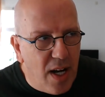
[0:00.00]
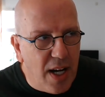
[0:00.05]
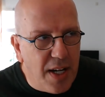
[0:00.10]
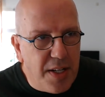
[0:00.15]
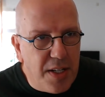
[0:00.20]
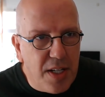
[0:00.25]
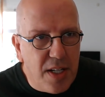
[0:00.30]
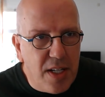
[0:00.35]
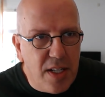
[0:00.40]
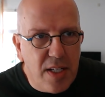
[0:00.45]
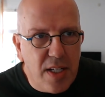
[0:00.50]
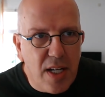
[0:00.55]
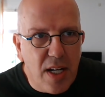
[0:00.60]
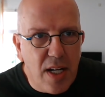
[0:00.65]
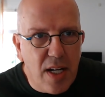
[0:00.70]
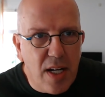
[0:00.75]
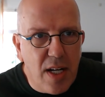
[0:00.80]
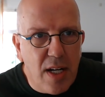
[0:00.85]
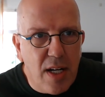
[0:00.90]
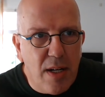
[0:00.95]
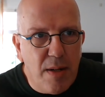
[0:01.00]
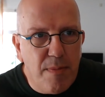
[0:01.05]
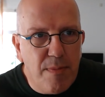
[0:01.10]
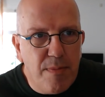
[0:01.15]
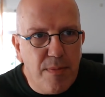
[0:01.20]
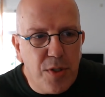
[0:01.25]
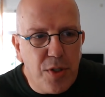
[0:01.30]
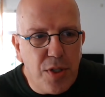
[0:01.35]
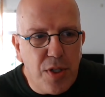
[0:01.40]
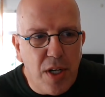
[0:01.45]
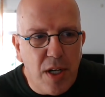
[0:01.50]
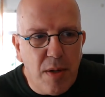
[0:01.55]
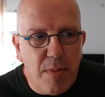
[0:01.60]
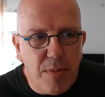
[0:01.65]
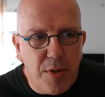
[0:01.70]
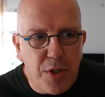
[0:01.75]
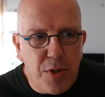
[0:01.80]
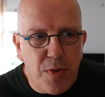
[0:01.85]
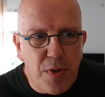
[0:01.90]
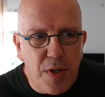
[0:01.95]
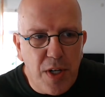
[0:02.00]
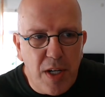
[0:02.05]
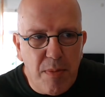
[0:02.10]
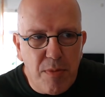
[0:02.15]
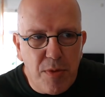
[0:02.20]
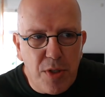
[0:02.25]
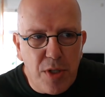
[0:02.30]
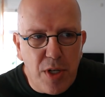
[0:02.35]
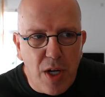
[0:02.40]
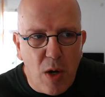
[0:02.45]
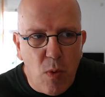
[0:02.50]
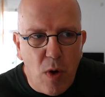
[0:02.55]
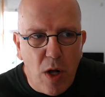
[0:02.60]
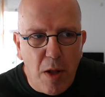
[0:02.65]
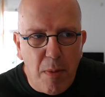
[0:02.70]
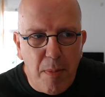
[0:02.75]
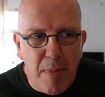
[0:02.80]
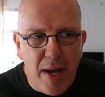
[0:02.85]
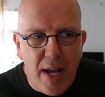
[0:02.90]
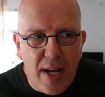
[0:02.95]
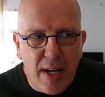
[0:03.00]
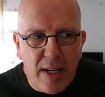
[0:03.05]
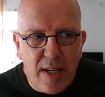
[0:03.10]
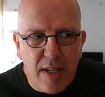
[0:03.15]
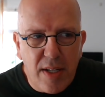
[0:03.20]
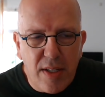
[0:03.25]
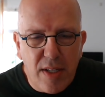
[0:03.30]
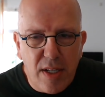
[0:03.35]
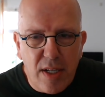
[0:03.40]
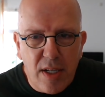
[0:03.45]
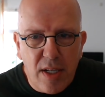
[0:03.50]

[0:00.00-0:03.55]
I did some streams a while back,